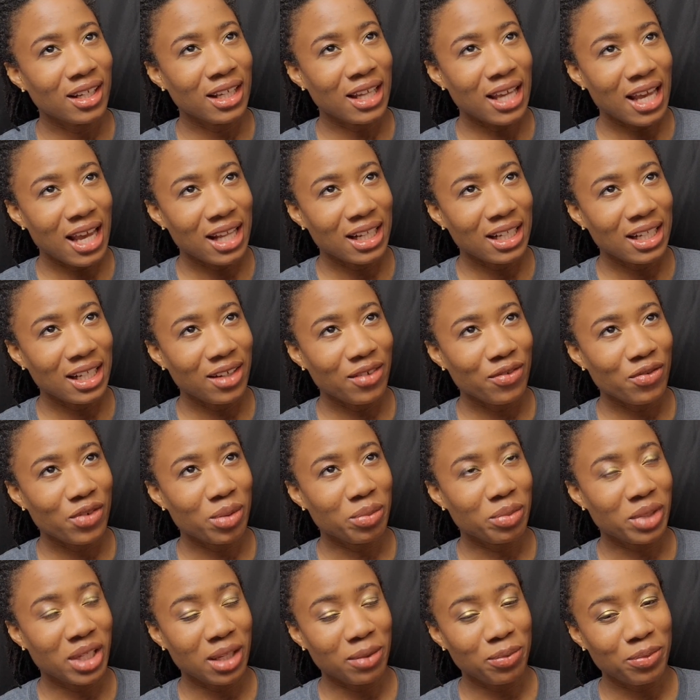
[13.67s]
Kelly
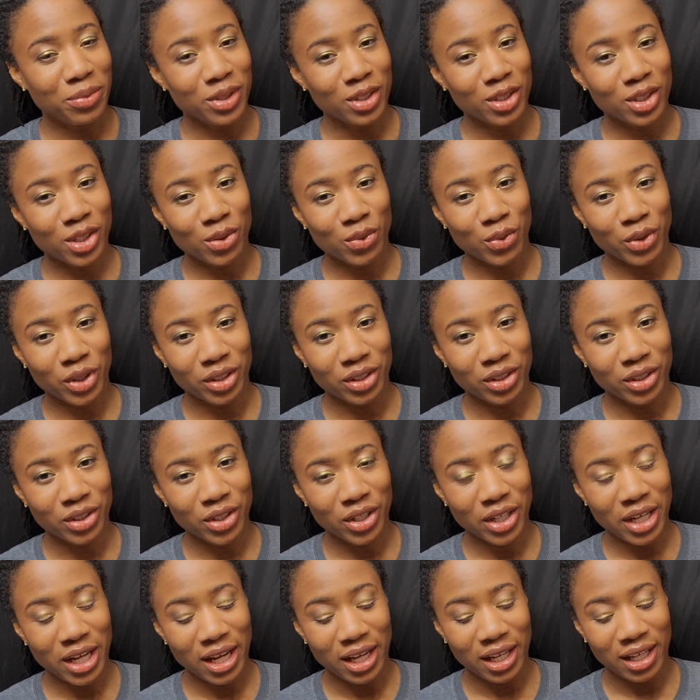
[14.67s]
from Keep Beauty
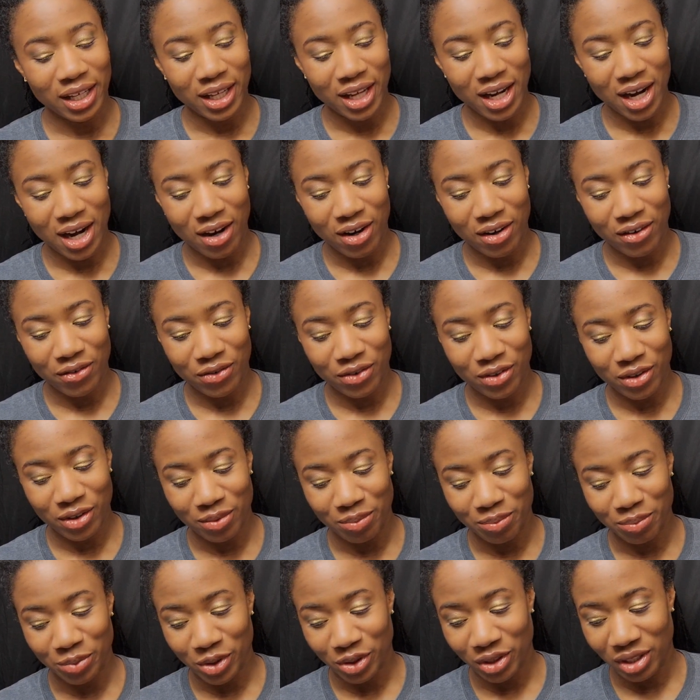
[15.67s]
Real and Kara
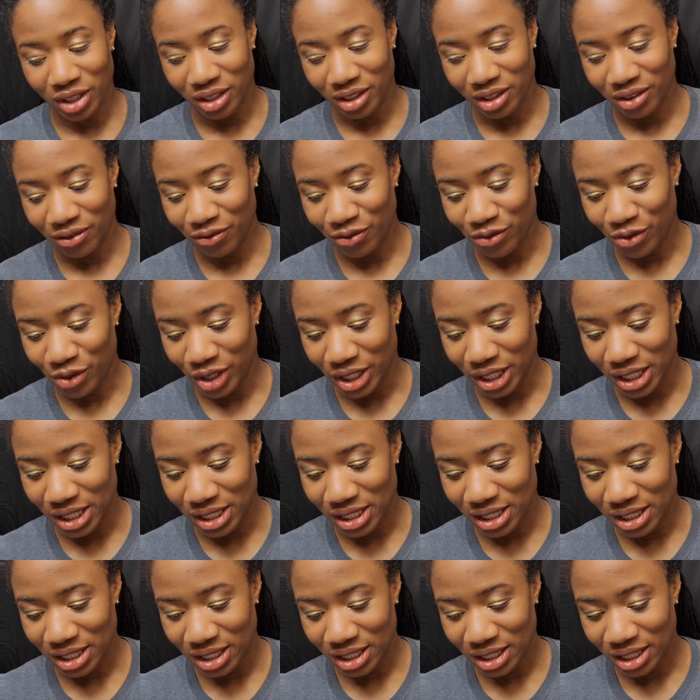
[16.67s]
from Beauty and the
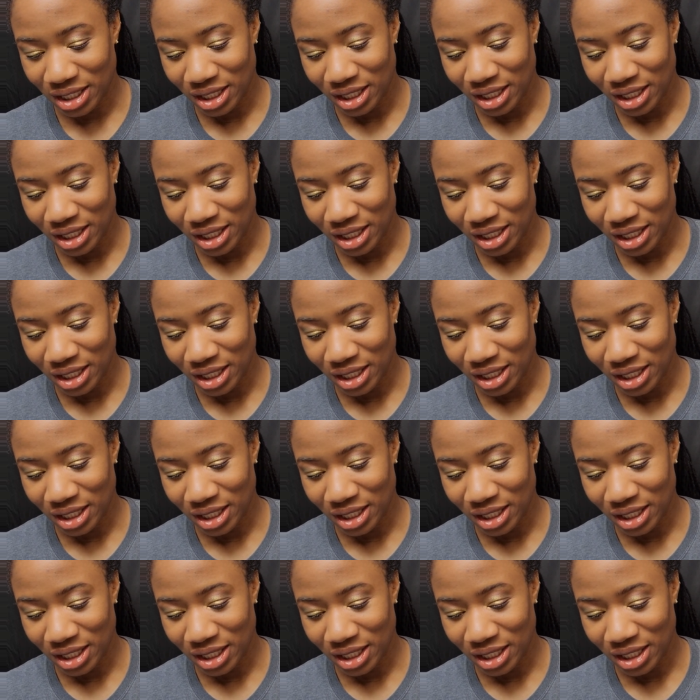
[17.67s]
Frizz,